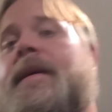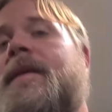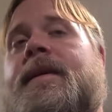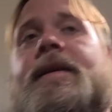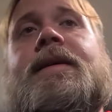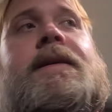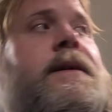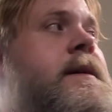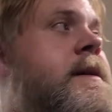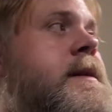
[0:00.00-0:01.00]
Yeah, I
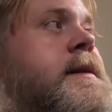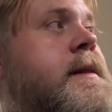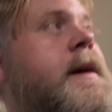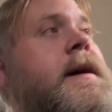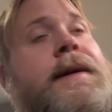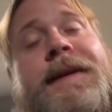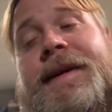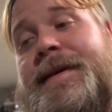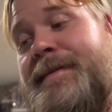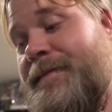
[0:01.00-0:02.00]
got into that, I
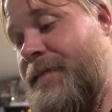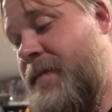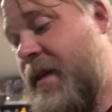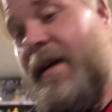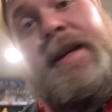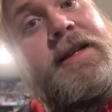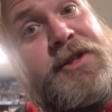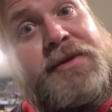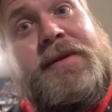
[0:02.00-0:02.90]
know. I got 2